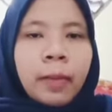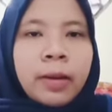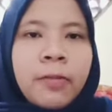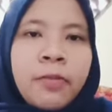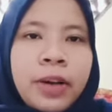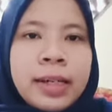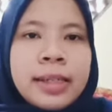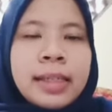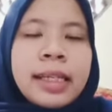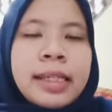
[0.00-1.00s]
The
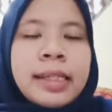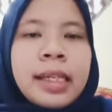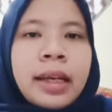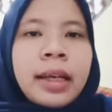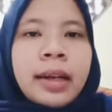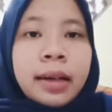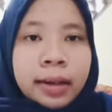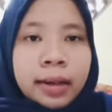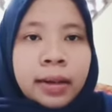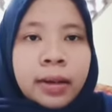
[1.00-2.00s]
first is
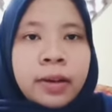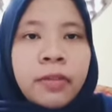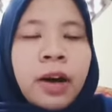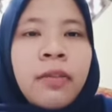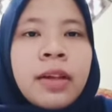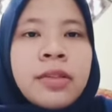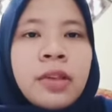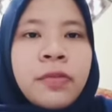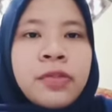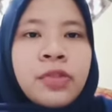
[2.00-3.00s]
the
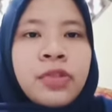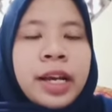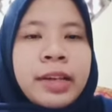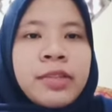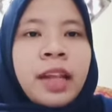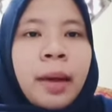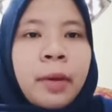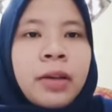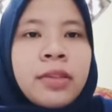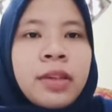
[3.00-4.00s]
vowels of stress
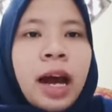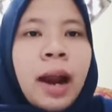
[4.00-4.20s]
syllables